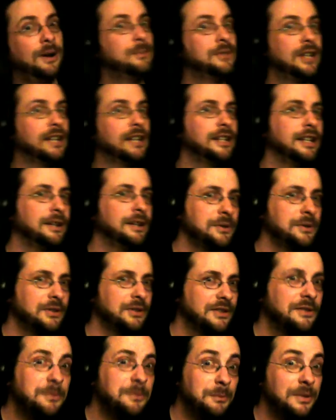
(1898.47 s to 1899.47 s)
I'm telling you, it
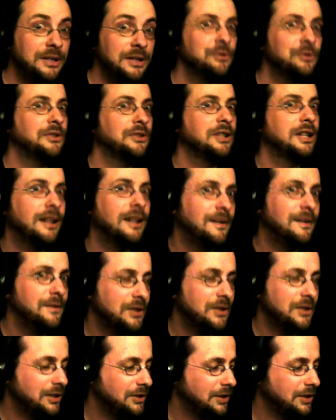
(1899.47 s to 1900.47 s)
was just some interesting
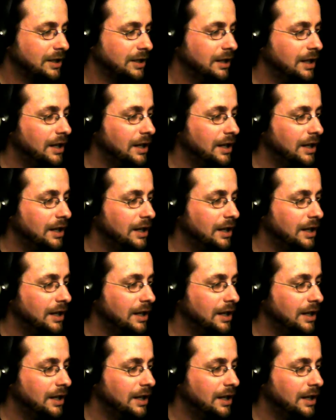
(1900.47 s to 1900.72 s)
conversation.